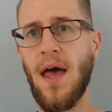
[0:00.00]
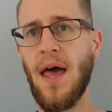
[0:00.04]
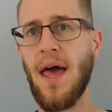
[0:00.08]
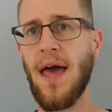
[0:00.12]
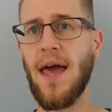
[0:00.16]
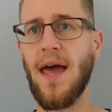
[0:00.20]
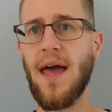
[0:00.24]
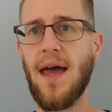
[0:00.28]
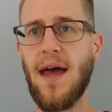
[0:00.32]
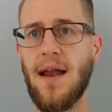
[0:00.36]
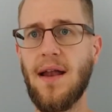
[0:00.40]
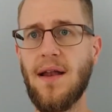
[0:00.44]

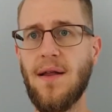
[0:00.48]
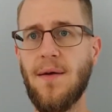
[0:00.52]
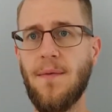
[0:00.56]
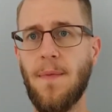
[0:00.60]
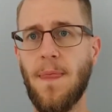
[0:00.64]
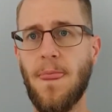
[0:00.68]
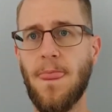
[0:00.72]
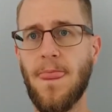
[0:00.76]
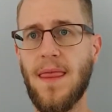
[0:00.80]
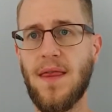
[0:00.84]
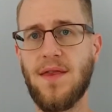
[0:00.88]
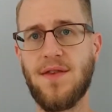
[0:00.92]
And
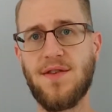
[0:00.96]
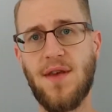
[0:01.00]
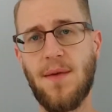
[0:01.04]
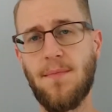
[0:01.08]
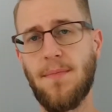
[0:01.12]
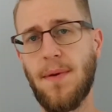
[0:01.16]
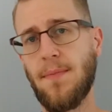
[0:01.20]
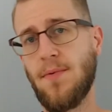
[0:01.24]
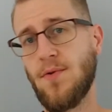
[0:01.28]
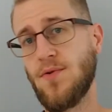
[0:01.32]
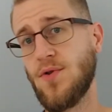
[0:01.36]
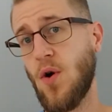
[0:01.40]
some
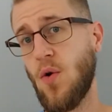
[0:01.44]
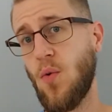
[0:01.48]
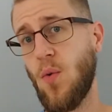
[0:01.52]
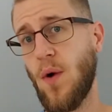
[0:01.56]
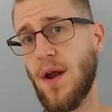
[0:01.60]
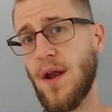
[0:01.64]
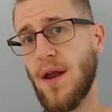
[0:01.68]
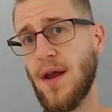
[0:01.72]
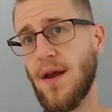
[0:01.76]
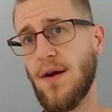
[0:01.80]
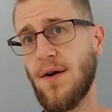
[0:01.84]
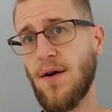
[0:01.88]
people don't
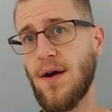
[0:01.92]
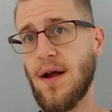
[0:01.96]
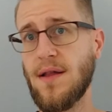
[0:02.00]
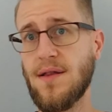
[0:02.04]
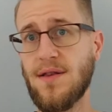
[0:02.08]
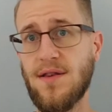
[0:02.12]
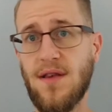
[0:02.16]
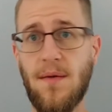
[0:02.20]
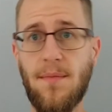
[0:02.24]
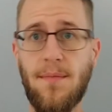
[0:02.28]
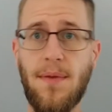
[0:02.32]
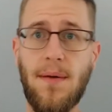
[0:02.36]
want to hear it, and
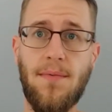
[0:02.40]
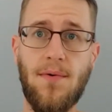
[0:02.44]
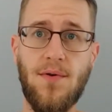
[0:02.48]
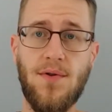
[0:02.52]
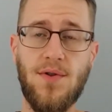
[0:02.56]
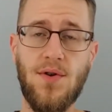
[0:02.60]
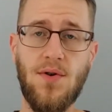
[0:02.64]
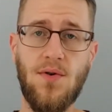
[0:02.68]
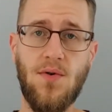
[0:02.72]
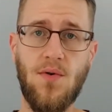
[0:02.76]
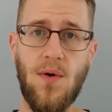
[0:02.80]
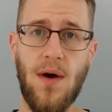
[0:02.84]
some people
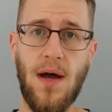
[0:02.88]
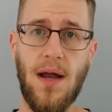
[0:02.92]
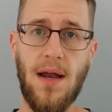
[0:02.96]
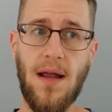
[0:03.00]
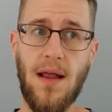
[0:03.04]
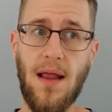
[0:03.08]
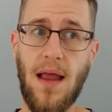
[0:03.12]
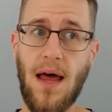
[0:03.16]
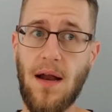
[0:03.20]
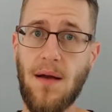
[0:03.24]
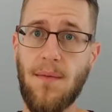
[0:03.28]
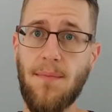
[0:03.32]
do. And
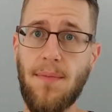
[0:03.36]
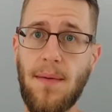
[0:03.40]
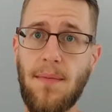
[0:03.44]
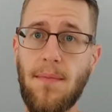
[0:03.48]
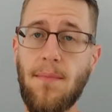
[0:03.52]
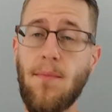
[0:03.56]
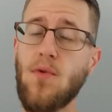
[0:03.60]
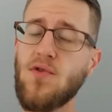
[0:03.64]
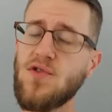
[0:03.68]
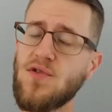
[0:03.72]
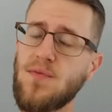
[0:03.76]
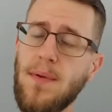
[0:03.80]

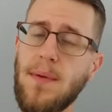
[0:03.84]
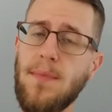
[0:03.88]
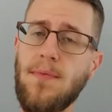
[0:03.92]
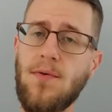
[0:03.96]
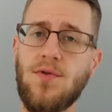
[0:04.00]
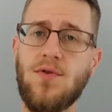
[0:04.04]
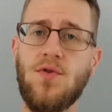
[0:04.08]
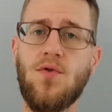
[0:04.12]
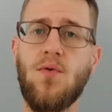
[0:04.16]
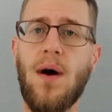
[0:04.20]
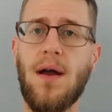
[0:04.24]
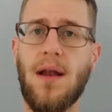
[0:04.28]
most
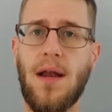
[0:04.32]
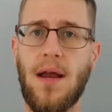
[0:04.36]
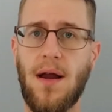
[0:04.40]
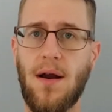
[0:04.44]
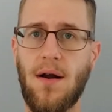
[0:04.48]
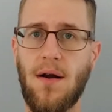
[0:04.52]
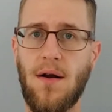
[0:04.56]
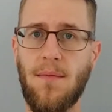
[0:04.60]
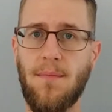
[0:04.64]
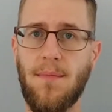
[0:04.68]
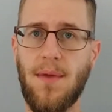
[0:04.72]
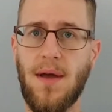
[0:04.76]
people do want to
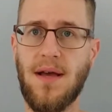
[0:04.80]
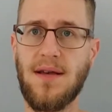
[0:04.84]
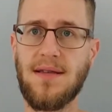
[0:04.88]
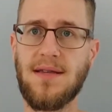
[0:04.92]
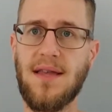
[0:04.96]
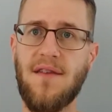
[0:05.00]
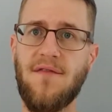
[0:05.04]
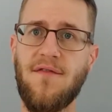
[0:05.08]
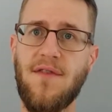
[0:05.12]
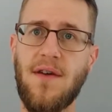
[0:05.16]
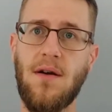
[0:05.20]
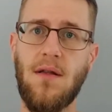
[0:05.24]
hear it, because
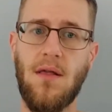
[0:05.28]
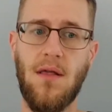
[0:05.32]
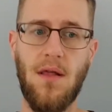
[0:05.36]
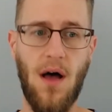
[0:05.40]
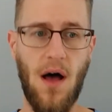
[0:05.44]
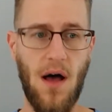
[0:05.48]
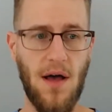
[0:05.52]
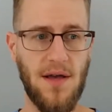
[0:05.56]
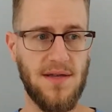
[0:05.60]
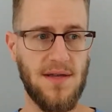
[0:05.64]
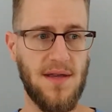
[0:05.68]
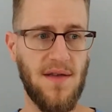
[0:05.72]
they feel
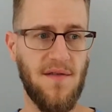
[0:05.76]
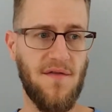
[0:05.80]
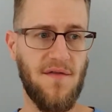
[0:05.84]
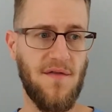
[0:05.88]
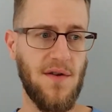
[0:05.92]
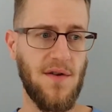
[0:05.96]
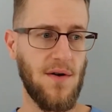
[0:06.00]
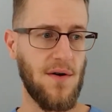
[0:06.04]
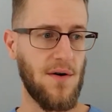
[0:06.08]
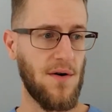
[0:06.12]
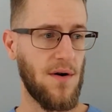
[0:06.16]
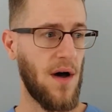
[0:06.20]
lost. They
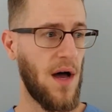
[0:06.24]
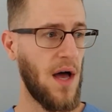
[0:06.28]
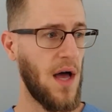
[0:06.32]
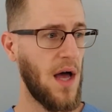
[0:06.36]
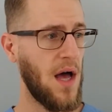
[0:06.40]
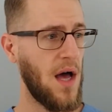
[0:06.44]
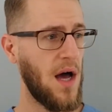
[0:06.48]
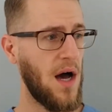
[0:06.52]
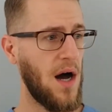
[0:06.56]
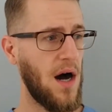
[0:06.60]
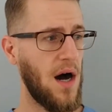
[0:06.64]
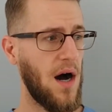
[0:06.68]
feel
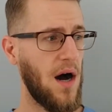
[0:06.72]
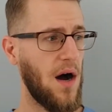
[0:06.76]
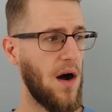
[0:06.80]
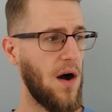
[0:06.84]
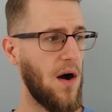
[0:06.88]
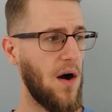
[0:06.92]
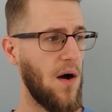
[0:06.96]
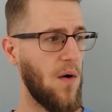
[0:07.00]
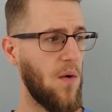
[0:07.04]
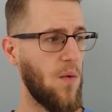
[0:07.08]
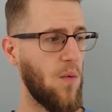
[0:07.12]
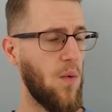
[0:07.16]

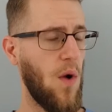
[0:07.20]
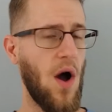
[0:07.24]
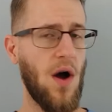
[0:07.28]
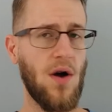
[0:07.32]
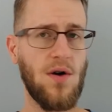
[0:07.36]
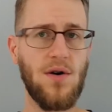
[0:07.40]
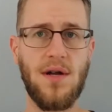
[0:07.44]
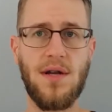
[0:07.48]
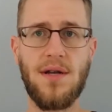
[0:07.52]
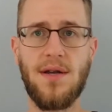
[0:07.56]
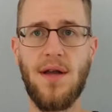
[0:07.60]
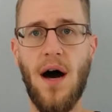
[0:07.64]

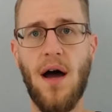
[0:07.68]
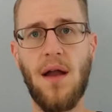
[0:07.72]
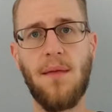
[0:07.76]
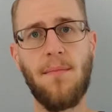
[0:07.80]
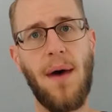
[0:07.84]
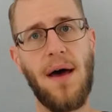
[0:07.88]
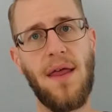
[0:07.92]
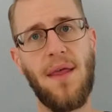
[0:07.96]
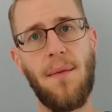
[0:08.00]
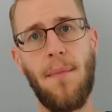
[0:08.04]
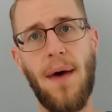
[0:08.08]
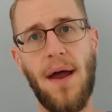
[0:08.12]
wrongly done
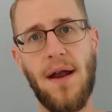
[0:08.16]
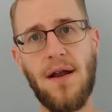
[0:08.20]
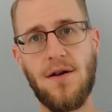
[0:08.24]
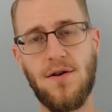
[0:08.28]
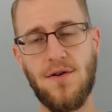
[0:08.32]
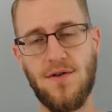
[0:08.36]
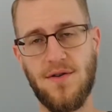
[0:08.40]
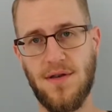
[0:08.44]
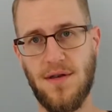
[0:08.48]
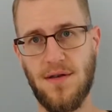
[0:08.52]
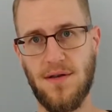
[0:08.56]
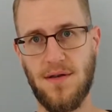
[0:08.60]
by the medical
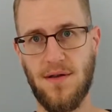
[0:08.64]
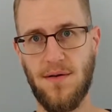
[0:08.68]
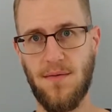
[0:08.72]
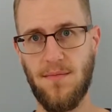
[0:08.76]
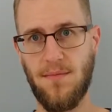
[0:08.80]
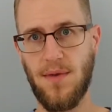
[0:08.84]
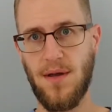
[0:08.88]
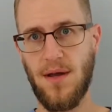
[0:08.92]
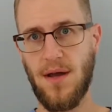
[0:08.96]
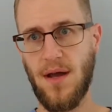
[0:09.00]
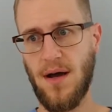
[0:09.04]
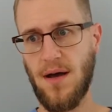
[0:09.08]
system,
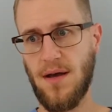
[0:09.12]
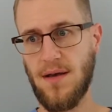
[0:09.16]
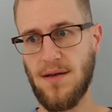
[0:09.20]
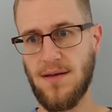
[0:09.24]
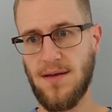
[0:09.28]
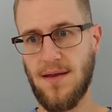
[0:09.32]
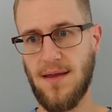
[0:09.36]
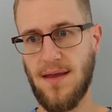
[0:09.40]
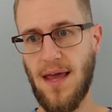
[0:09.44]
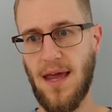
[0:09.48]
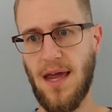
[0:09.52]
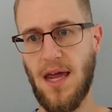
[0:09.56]

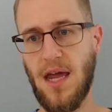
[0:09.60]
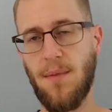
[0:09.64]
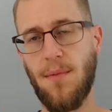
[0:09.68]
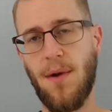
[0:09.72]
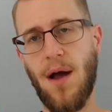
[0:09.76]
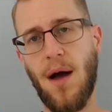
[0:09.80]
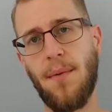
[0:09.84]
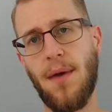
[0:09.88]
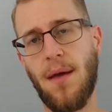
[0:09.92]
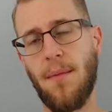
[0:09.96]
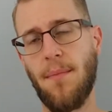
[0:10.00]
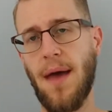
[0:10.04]
because they keep
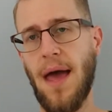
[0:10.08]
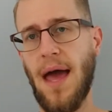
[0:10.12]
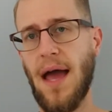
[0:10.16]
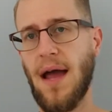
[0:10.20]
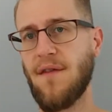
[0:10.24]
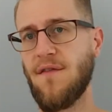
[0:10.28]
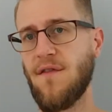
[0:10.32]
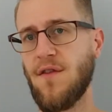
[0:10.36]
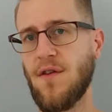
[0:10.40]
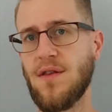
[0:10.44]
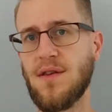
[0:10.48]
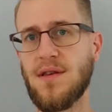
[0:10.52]
coming back
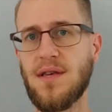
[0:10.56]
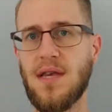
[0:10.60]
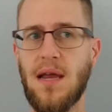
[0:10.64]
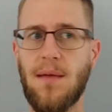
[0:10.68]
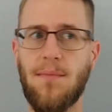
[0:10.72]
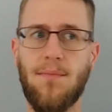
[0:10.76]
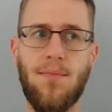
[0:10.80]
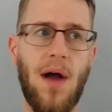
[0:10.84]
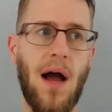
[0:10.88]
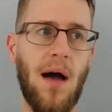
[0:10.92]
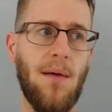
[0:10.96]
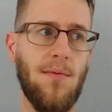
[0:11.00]
for the
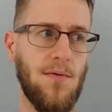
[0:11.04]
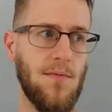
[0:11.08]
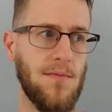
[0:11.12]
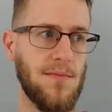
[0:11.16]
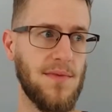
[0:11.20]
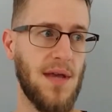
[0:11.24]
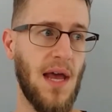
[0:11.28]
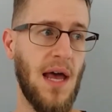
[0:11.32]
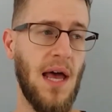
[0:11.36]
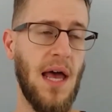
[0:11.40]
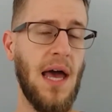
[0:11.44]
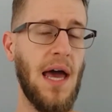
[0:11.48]
same problems.